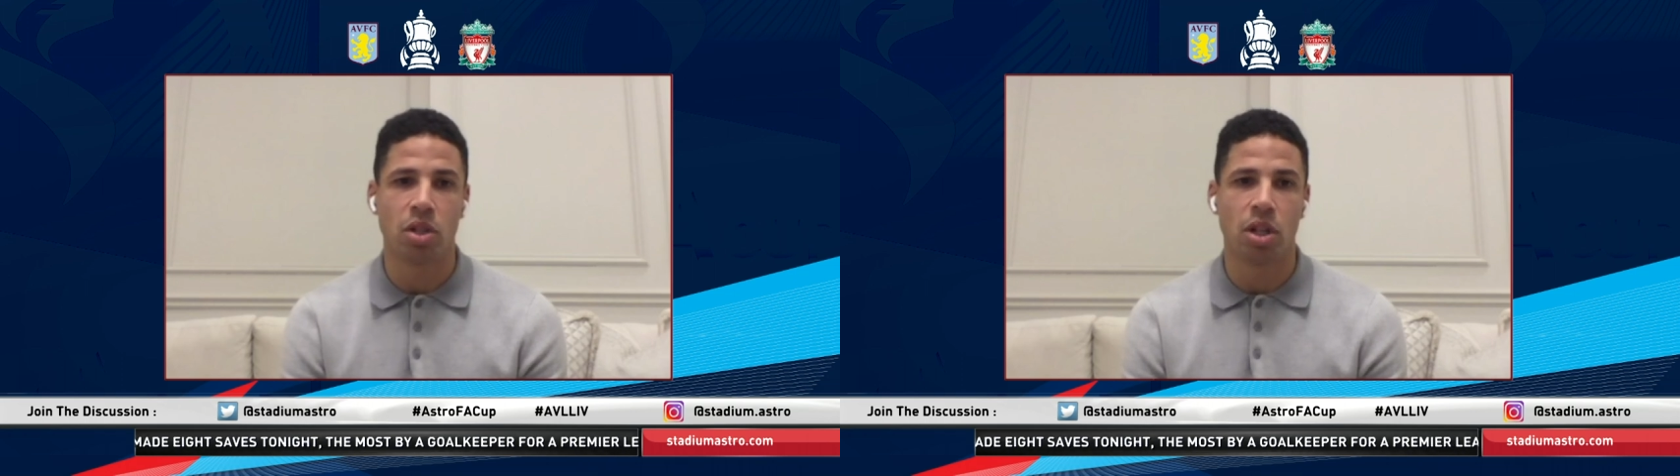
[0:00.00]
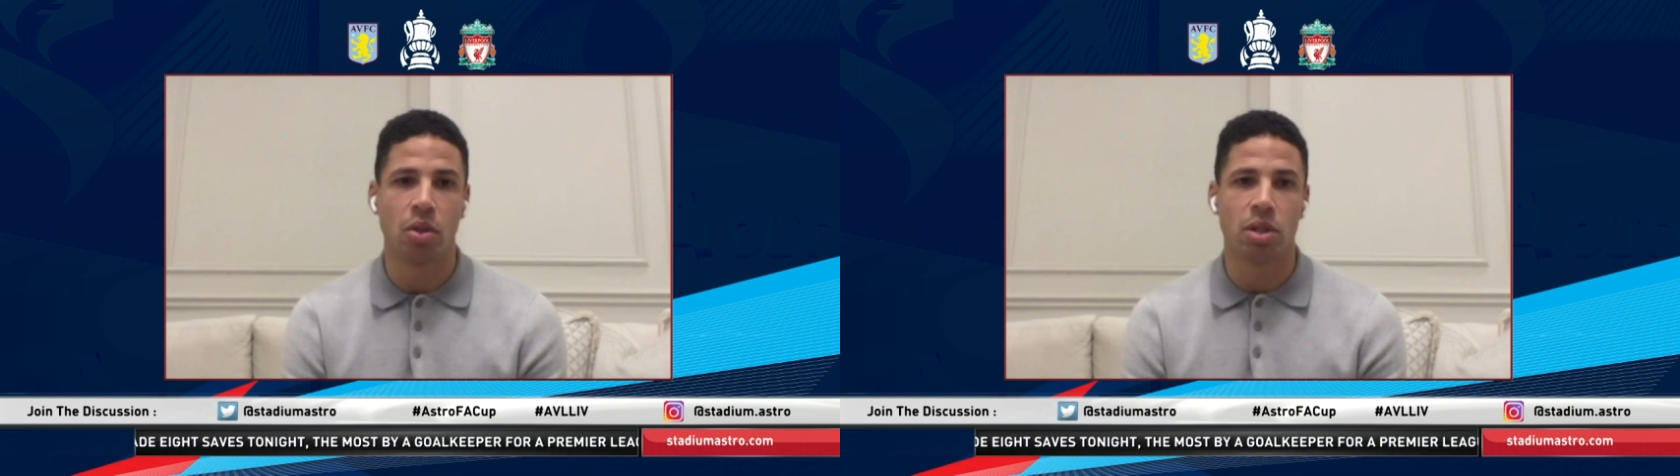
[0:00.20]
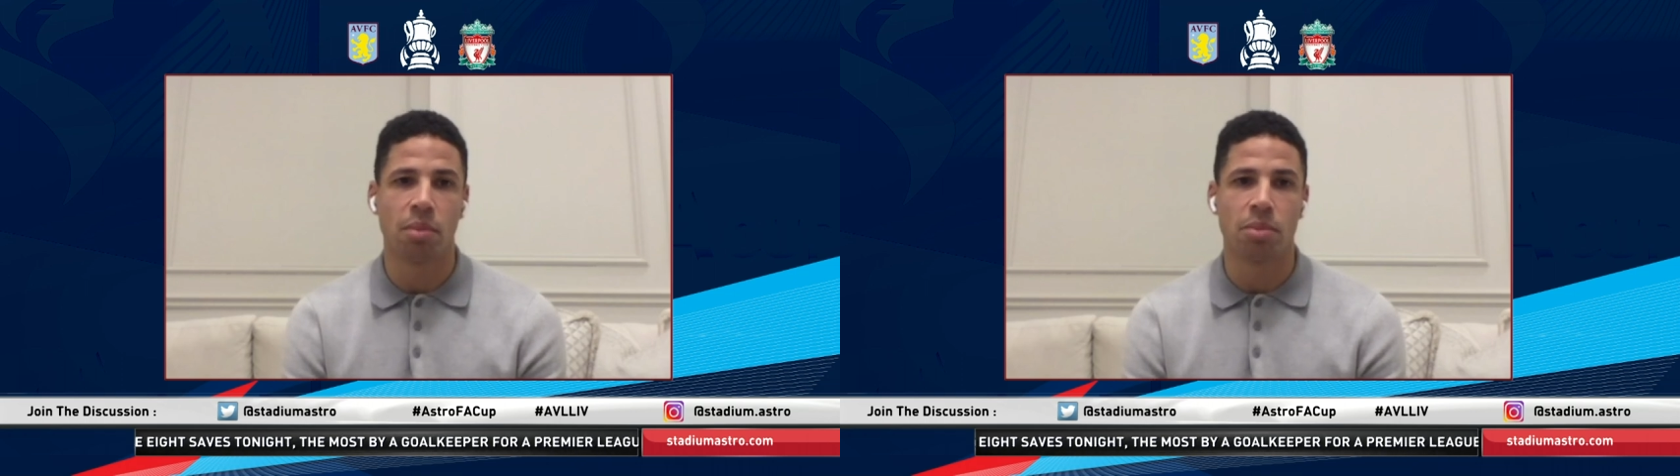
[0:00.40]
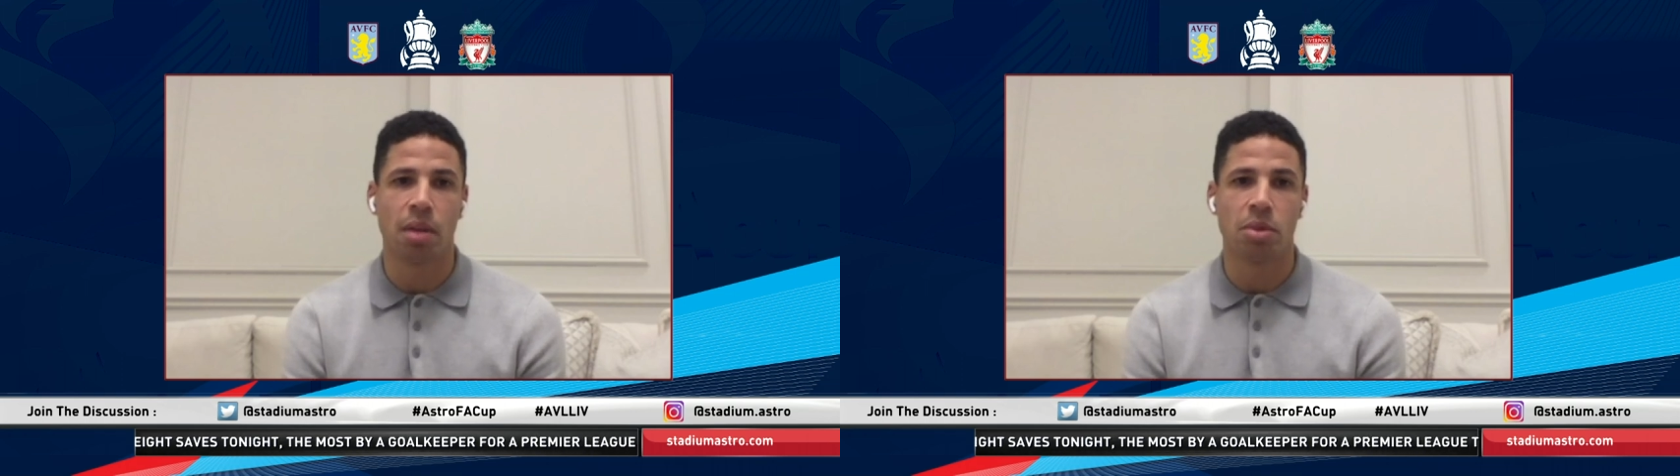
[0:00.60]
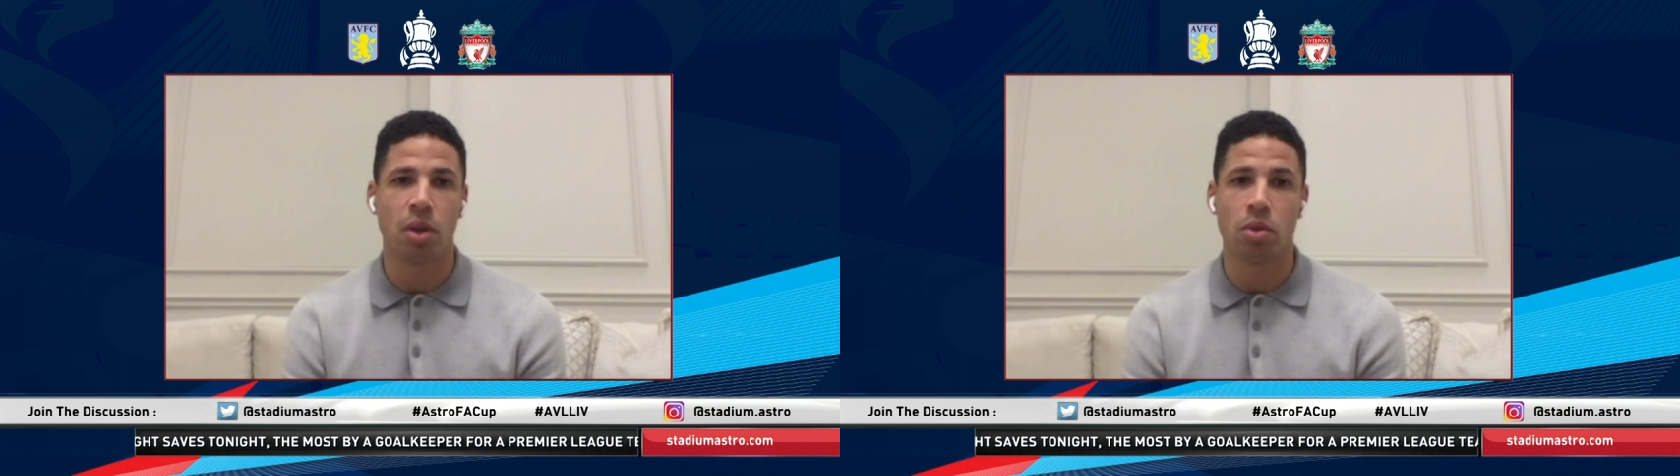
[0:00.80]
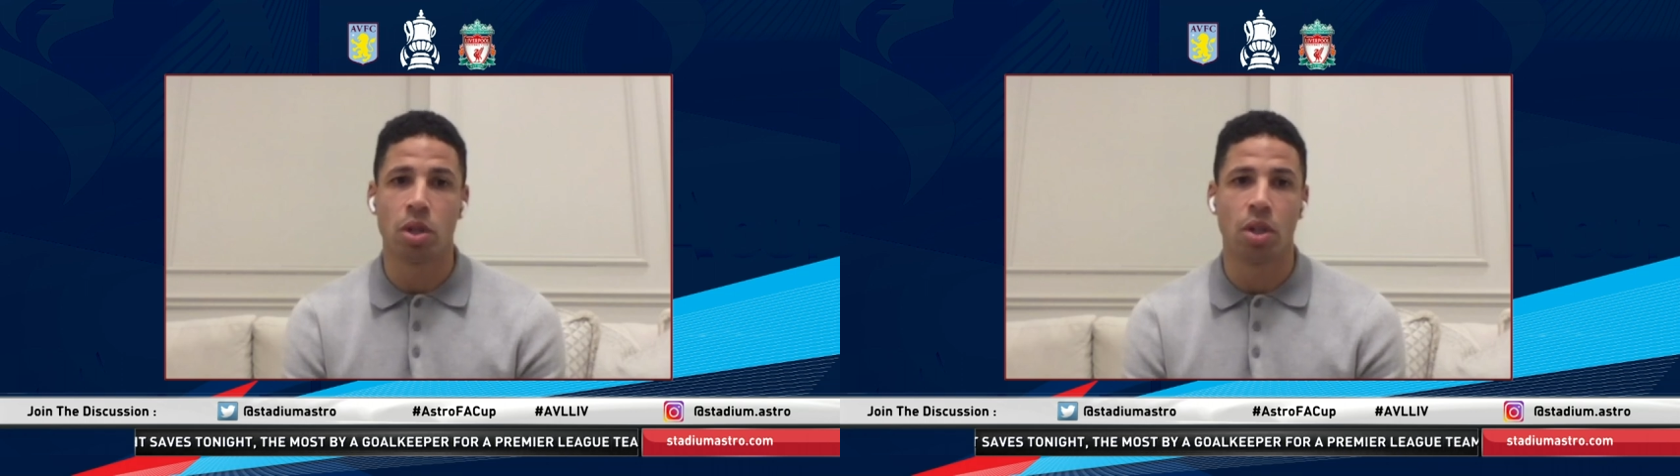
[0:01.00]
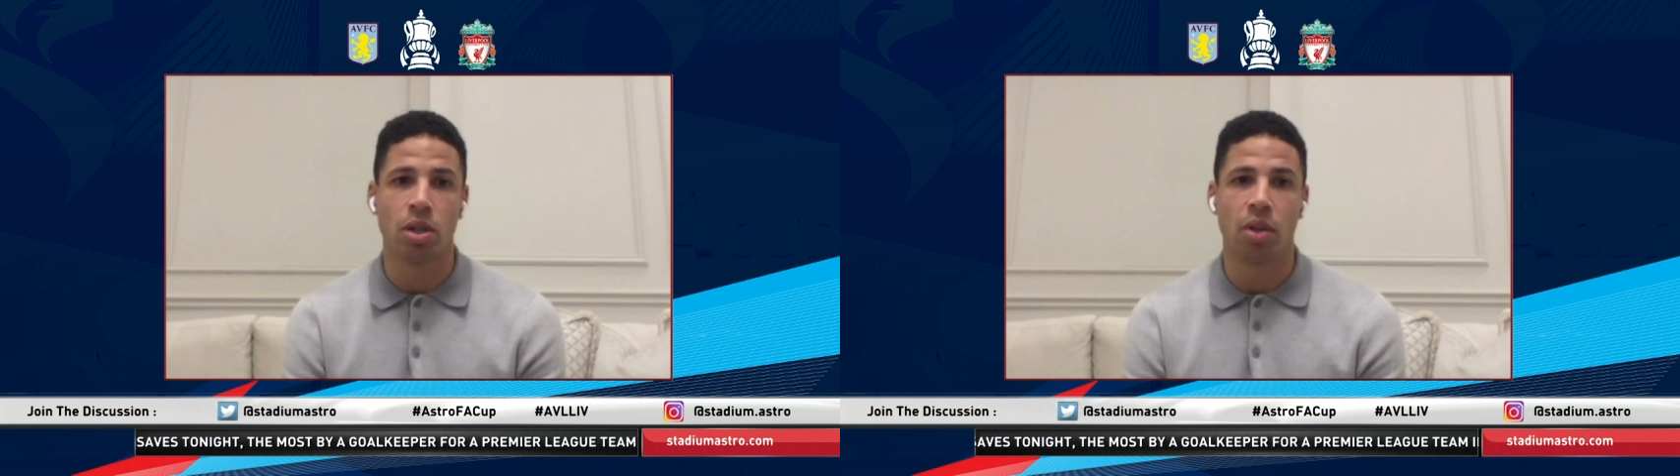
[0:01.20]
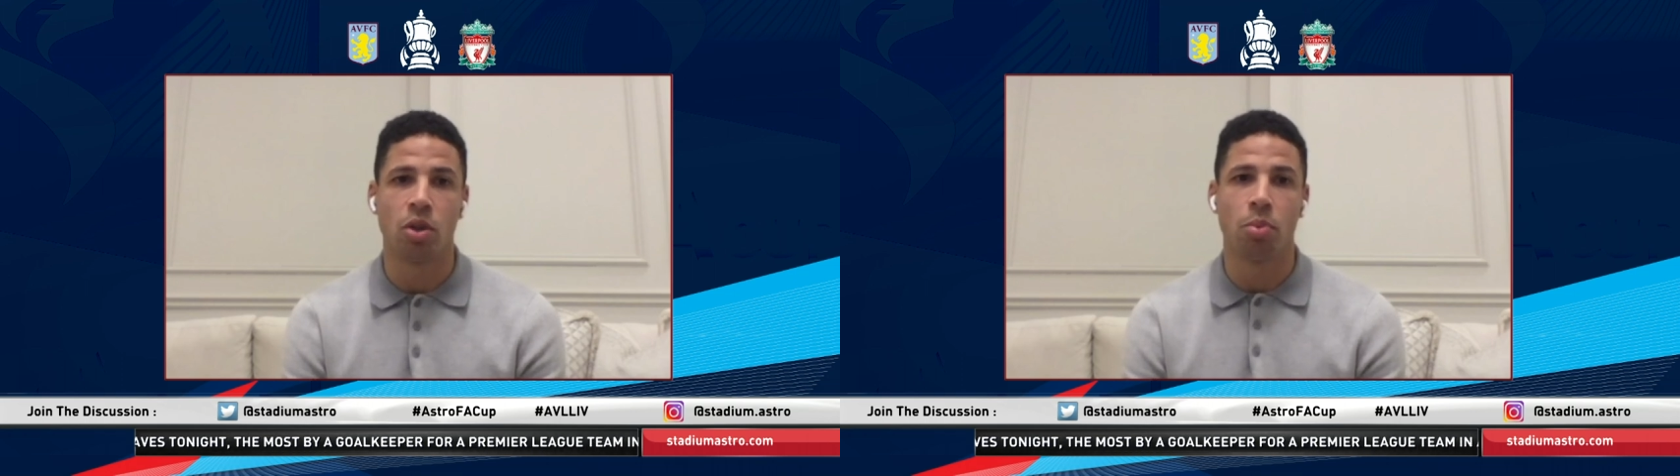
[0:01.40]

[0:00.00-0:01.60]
You know, sometimes don't turn down the